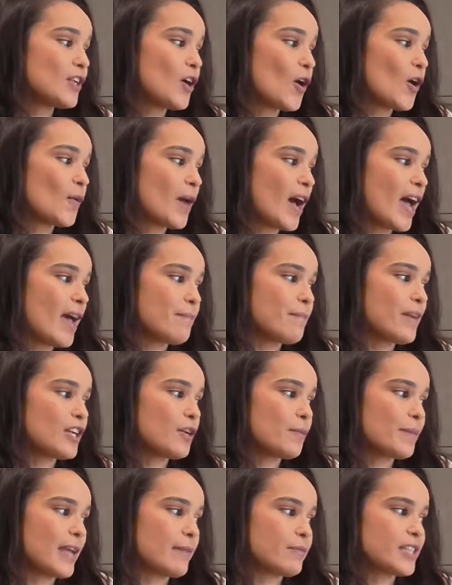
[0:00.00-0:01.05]

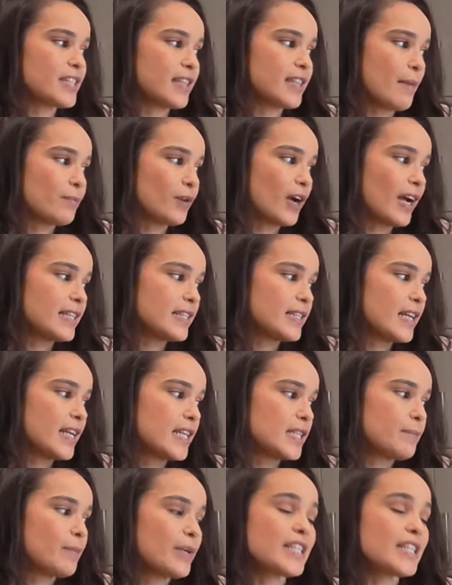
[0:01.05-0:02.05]
not be able to set prices,